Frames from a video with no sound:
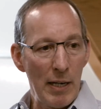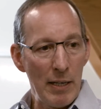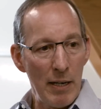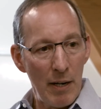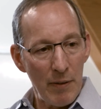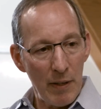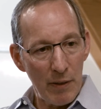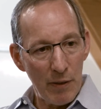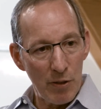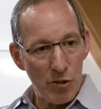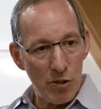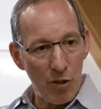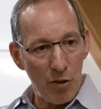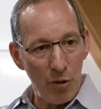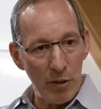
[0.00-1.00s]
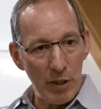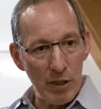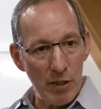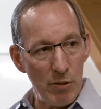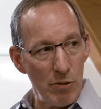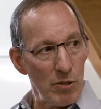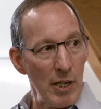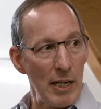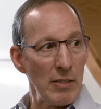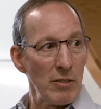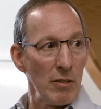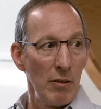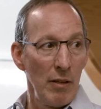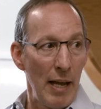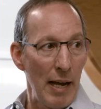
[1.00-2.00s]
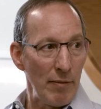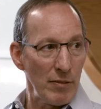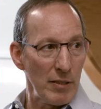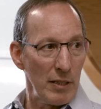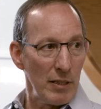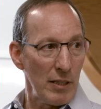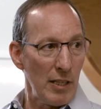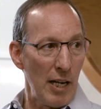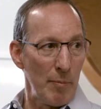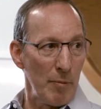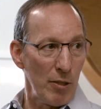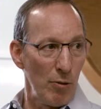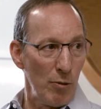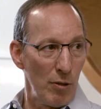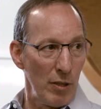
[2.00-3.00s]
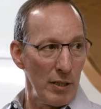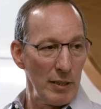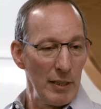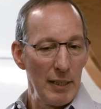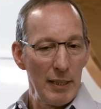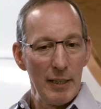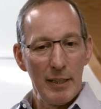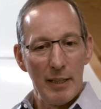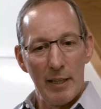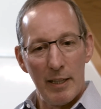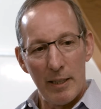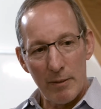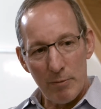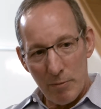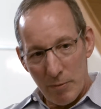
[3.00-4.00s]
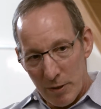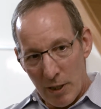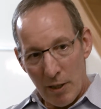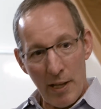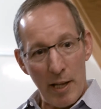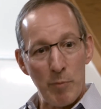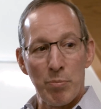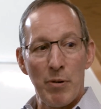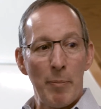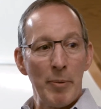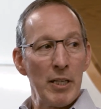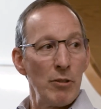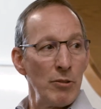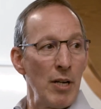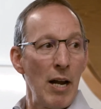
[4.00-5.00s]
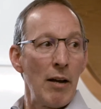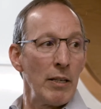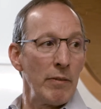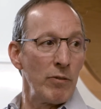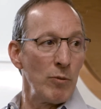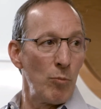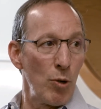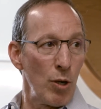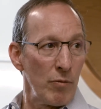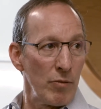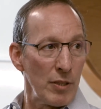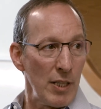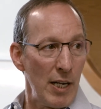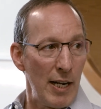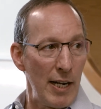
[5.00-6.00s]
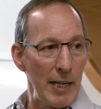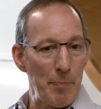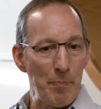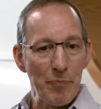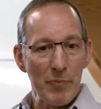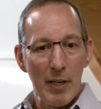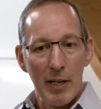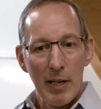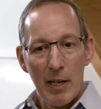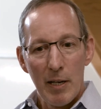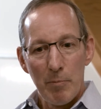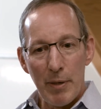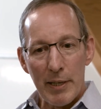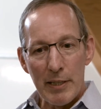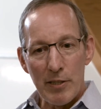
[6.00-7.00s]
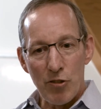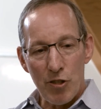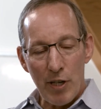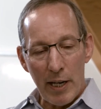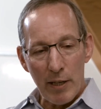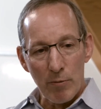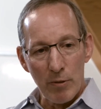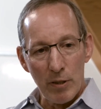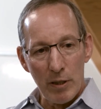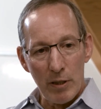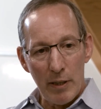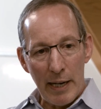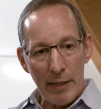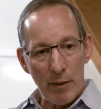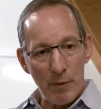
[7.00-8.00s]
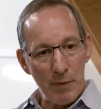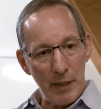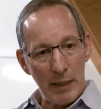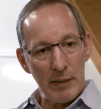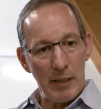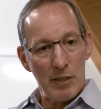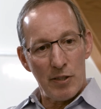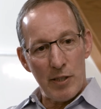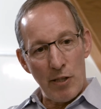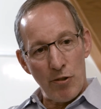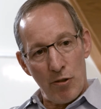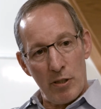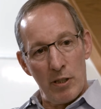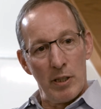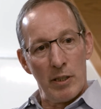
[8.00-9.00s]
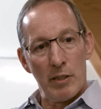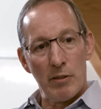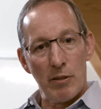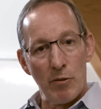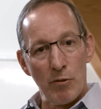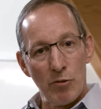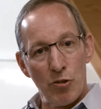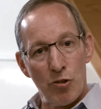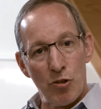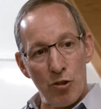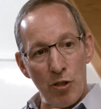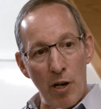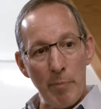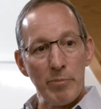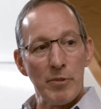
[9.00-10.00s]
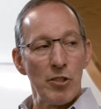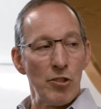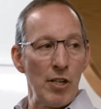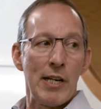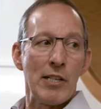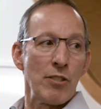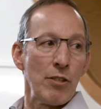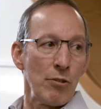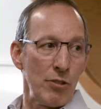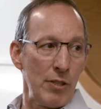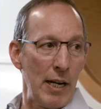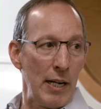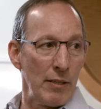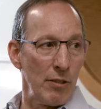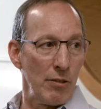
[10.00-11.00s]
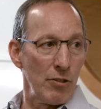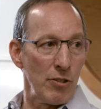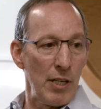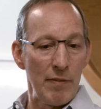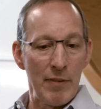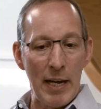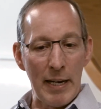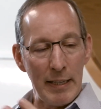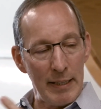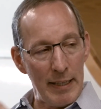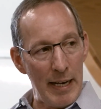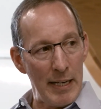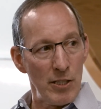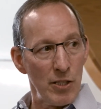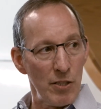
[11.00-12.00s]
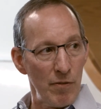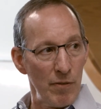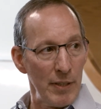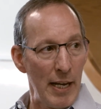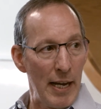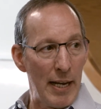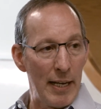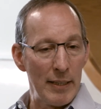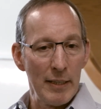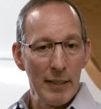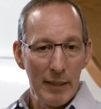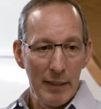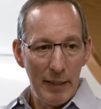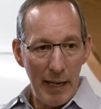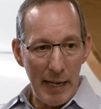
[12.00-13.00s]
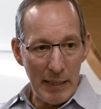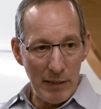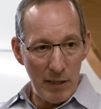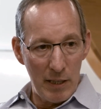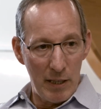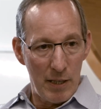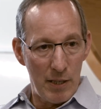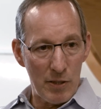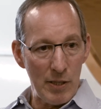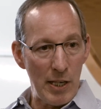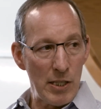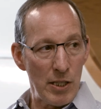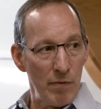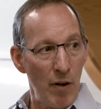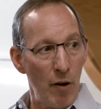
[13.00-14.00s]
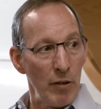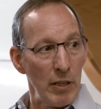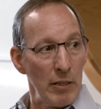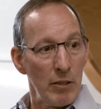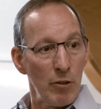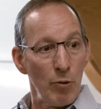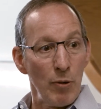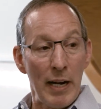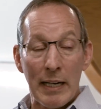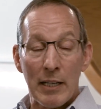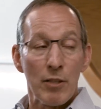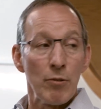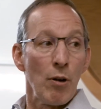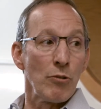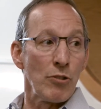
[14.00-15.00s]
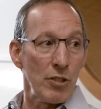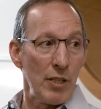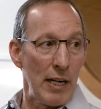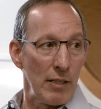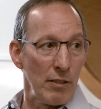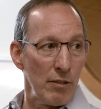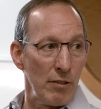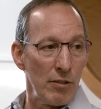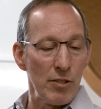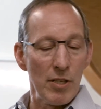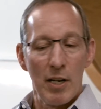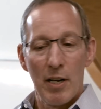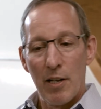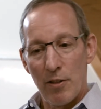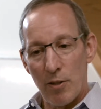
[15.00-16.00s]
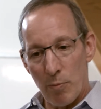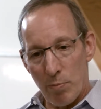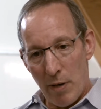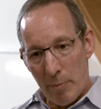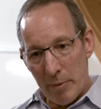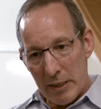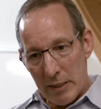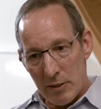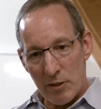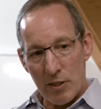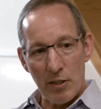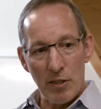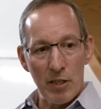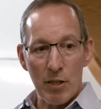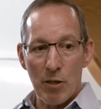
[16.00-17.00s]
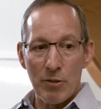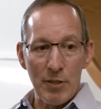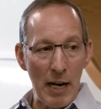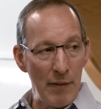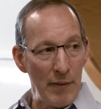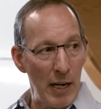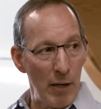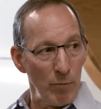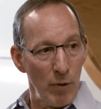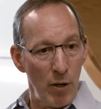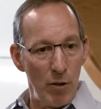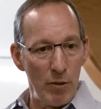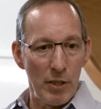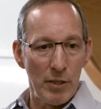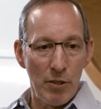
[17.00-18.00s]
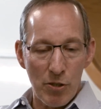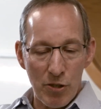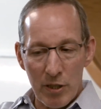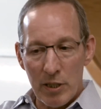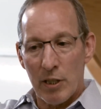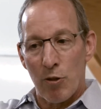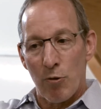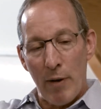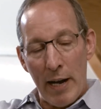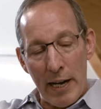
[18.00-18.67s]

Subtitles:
Right now I think there's 32 states left in a Common Core. That'll probably go down even more over time, but in general I don't think that states are going to jump to change their standards. They've got a cadence for that. 18 of the states have already created their own standards. They'll probably continue to go down that road, and you'll see a